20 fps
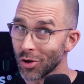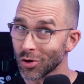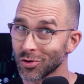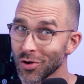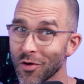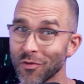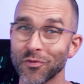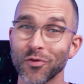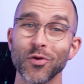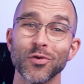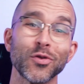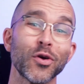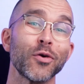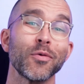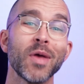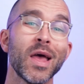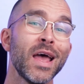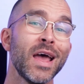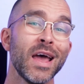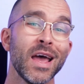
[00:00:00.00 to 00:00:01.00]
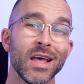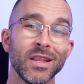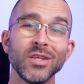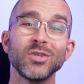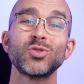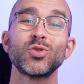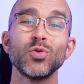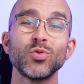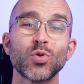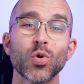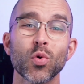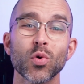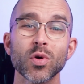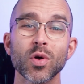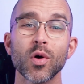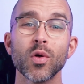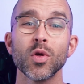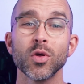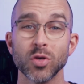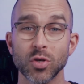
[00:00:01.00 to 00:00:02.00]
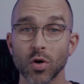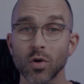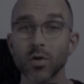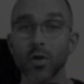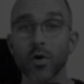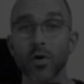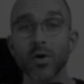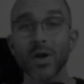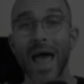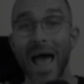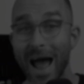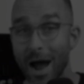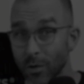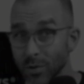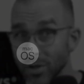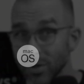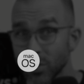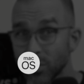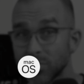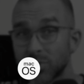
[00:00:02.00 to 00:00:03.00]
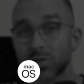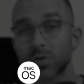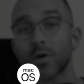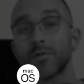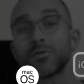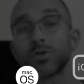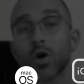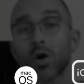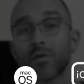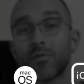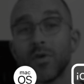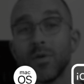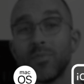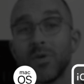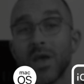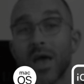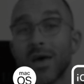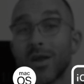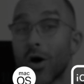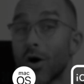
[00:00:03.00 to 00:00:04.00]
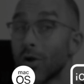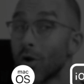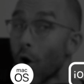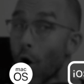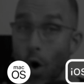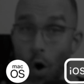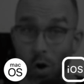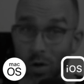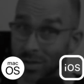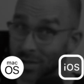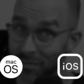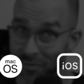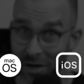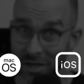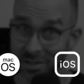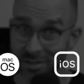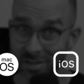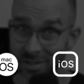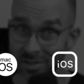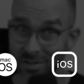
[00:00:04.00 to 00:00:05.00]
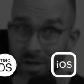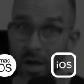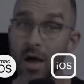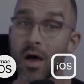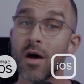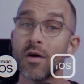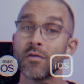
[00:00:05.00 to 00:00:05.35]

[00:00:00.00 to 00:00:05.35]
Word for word: Look no further. In this tutorial, you'll learn how to use Surfshark VPN on all devices,